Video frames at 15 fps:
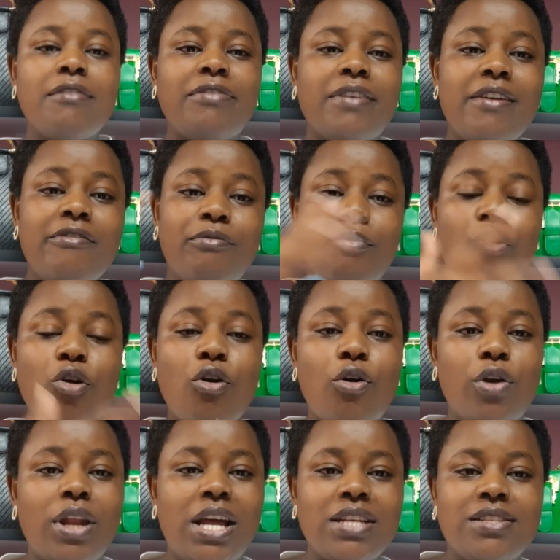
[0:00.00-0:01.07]
5 more
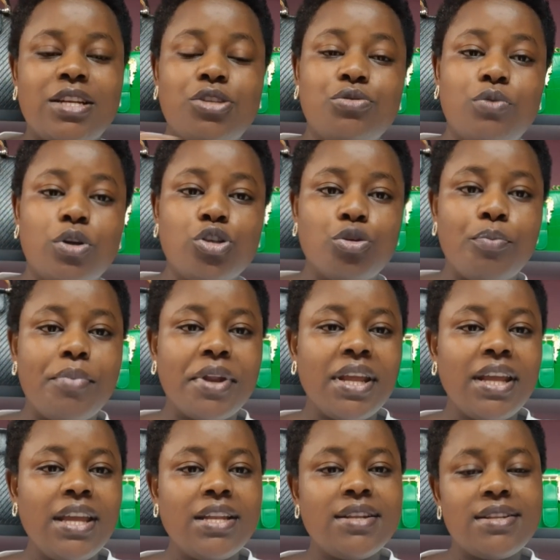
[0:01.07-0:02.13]
orders that you want to
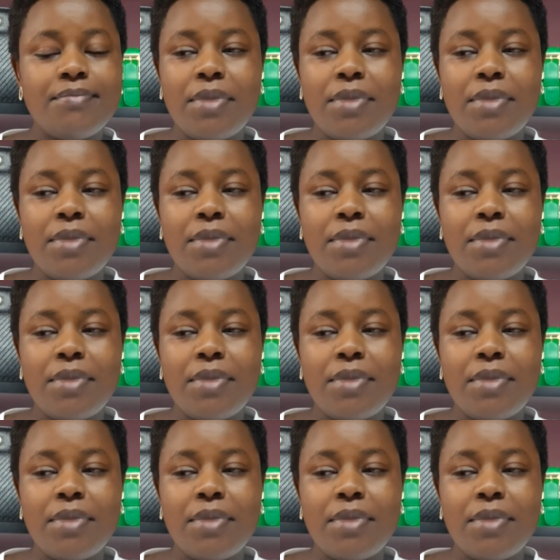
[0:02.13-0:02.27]
bring in,